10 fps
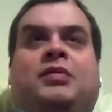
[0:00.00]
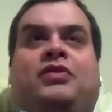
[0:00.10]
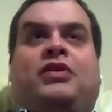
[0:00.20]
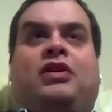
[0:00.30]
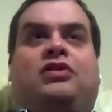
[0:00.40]

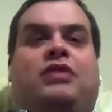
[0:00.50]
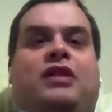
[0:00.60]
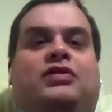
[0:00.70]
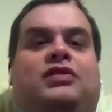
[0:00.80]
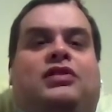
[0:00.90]
far as the
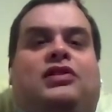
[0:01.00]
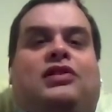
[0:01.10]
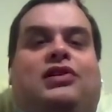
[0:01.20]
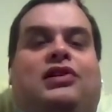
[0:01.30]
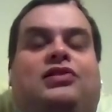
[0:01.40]
Rovers is
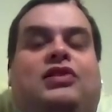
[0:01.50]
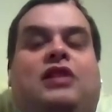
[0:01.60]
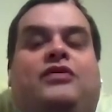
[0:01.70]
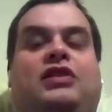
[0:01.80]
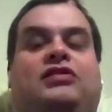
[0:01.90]

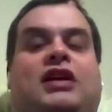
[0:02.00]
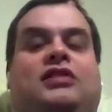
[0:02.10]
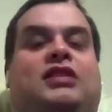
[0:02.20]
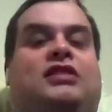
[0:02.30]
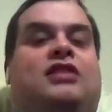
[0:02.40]
concerned, these days
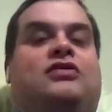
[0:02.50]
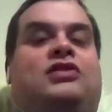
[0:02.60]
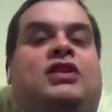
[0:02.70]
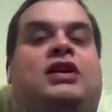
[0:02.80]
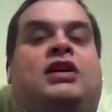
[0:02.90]

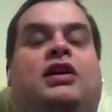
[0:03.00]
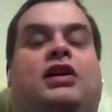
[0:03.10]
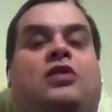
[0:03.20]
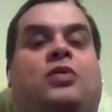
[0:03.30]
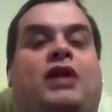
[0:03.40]
600s are
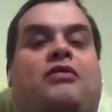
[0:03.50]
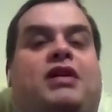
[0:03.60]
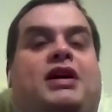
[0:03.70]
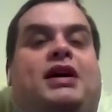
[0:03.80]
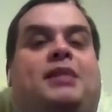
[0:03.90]
quite
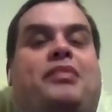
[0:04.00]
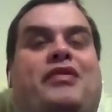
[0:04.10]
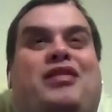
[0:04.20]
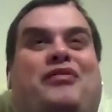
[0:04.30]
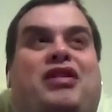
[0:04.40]
rare, but they're
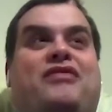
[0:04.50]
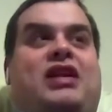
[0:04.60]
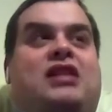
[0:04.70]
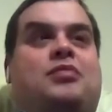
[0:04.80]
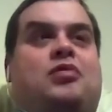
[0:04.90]
not very
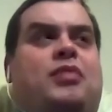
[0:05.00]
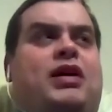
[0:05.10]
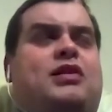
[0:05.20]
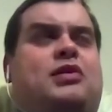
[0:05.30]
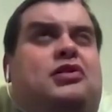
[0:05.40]
valuable.
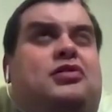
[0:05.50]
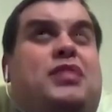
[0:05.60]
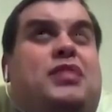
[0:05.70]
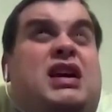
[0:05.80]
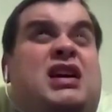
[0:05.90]
Mine cost
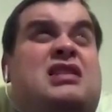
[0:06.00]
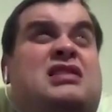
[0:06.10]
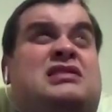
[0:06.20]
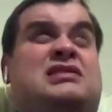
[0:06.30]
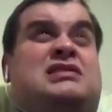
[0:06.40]
me
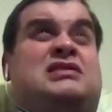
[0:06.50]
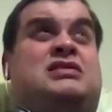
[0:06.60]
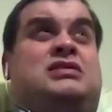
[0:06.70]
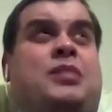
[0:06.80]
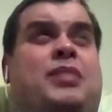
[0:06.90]

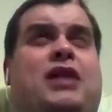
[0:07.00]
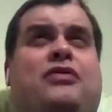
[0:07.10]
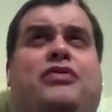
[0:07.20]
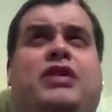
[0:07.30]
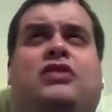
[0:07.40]
about
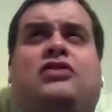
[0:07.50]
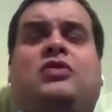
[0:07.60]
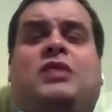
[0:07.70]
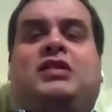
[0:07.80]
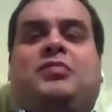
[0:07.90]

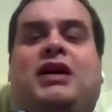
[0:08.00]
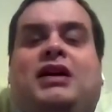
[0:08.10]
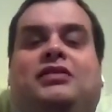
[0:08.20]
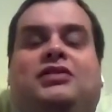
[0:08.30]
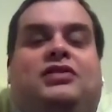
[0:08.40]

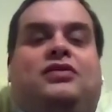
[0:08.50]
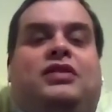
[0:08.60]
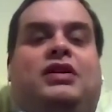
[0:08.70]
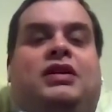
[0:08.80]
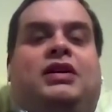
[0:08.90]
£320.
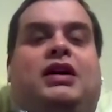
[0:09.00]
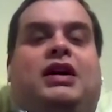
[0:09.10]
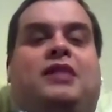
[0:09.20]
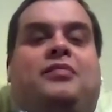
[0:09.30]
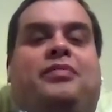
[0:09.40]

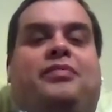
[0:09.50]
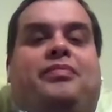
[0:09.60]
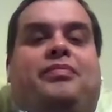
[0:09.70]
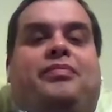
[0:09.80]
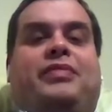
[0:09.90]
Um,
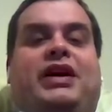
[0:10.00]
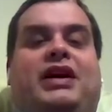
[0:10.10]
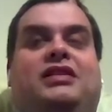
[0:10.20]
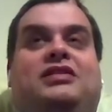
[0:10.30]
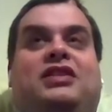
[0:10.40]

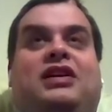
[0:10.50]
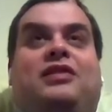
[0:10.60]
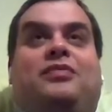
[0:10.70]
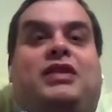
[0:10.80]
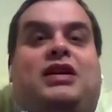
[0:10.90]
and
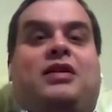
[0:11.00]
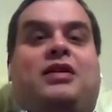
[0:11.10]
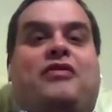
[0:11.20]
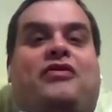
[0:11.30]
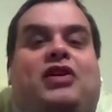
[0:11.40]
it
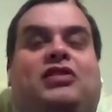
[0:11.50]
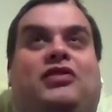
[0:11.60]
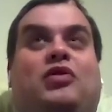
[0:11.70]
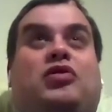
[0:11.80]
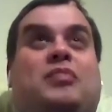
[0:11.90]
went faster. It
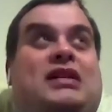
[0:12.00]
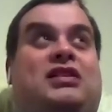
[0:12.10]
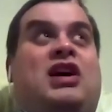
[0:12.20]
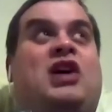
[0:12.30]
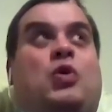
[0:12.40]
was
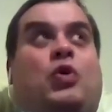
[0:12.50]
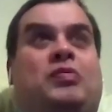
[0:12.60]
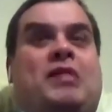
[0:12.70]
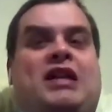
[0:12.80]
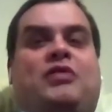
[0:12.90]
automatic.
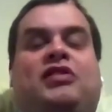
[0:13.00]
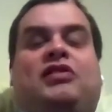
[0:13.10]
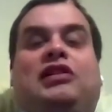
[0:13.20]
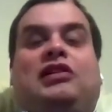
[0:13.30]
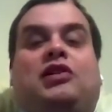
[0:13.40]
Automatic ones are
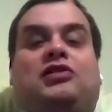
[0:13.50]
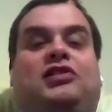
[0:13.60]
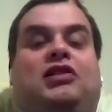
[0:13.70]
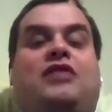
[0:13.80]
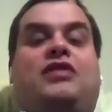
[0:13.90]
a lot
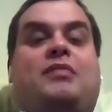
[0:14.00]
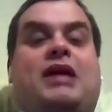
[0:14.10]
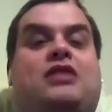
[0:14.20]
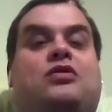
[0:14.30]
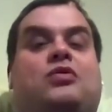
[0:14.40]
slower than the manual